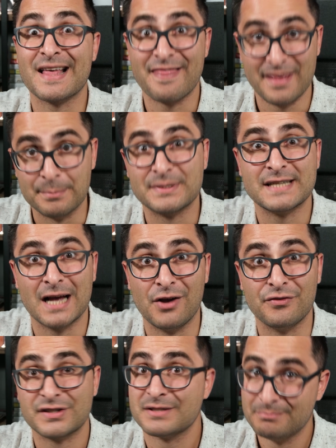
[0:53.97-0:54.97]

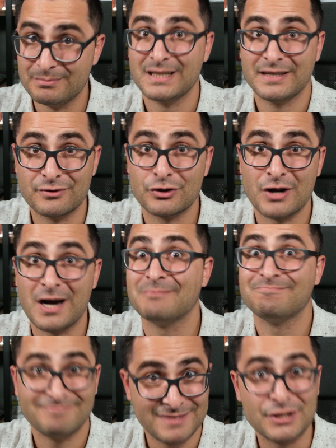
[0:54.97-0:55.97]
themselves. Believe it or
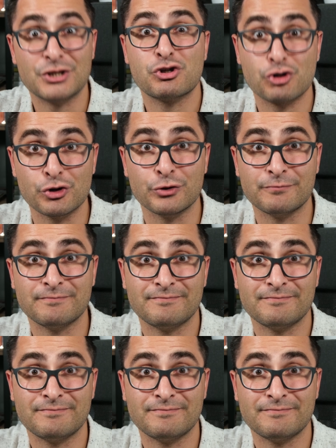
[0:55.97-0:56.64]
not, it's true.